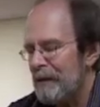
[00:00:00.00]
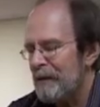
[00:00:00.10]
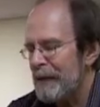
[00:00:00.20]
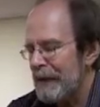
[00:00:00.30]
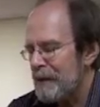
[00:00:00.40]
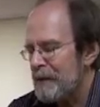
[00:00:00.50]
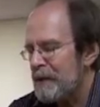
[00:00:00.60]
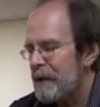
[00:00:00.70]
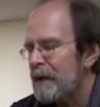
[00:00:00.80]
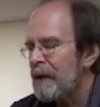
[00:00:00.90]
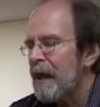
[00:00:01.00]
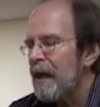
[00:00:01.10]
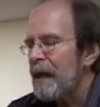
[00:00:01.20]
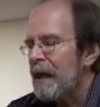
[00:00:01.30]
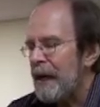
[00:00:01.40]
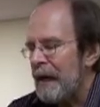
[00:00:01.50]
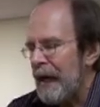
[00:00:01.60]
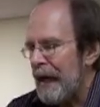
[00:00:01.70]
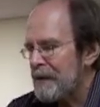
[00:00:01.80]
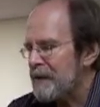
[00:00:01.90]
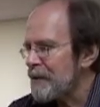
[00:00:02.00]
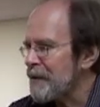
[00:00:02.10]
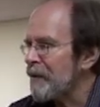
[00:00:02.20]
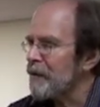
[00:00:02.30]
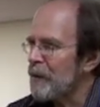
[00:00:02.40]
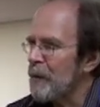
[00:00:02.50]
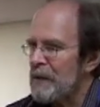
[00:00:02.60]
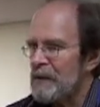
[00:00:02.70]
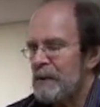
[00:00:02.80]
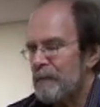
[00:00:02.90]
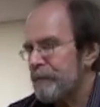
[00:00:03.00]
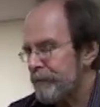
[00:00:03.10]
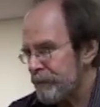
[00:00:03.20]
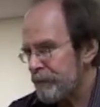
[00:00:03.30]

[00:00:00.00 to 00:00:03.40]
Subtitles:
things and ask yourself the question,